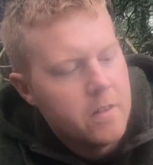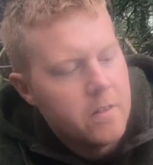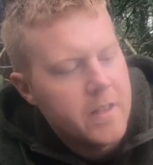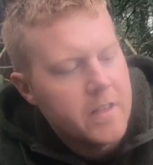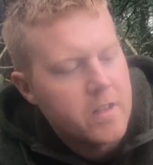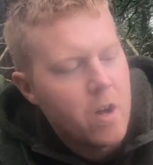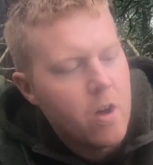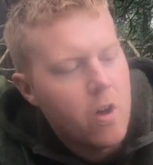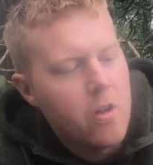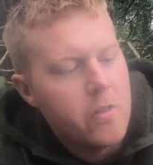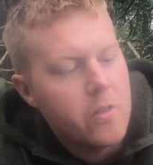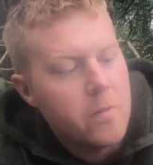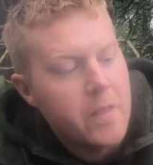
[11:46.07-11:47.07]
These
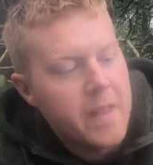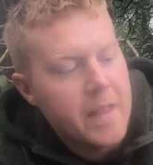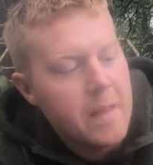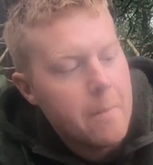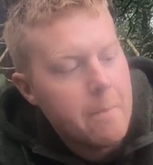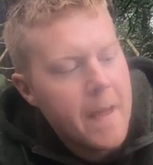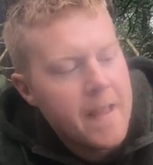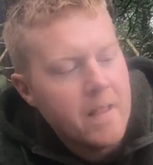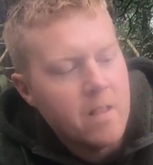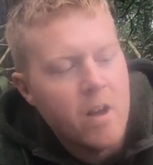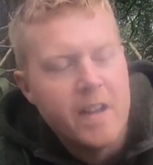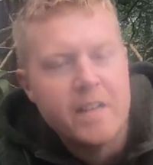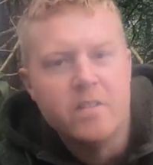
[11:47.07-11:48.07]
are the
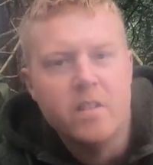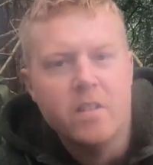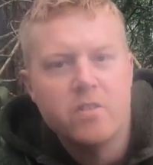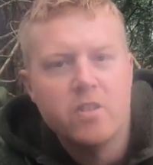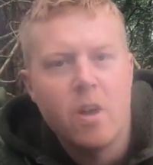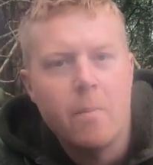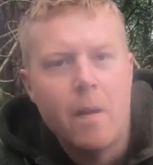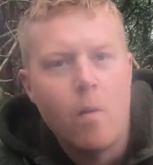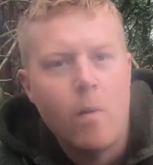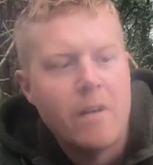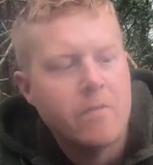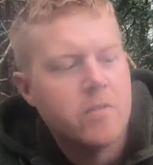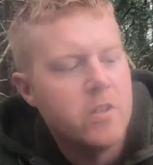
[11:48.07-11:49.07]
mainline dumbbell
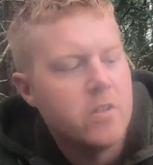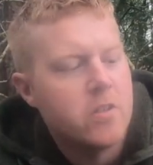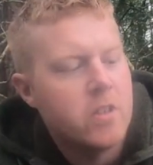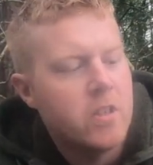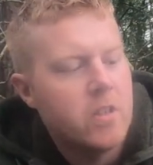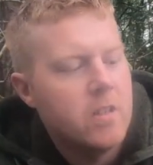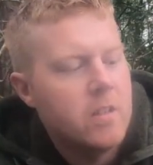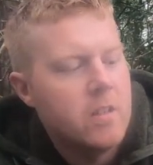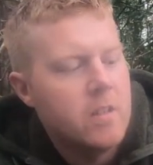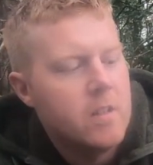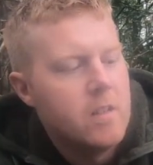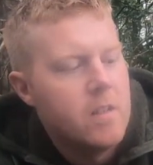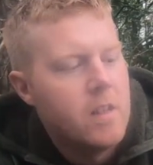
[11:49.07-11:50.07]
wafters,
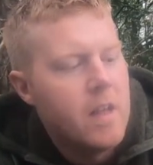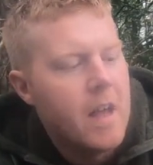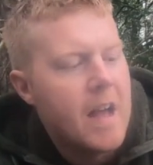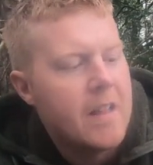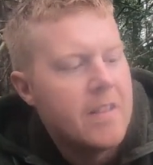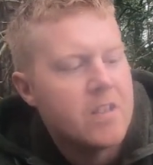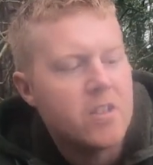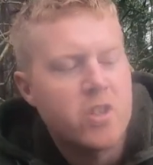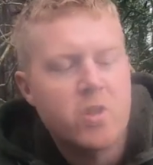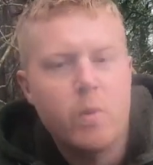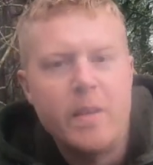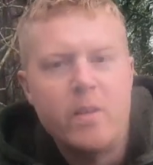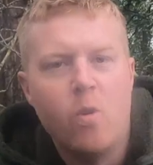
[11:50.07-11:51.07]
and it's a
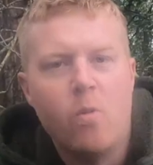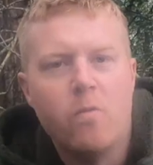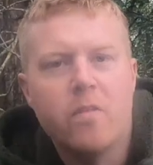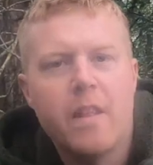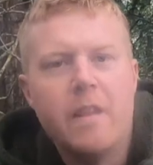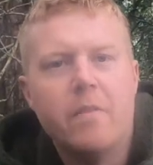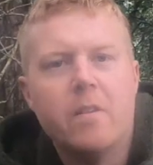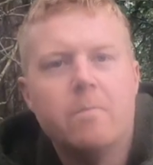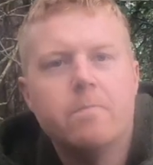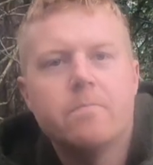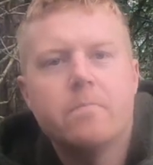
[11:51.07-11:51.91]
sweet corn flavour.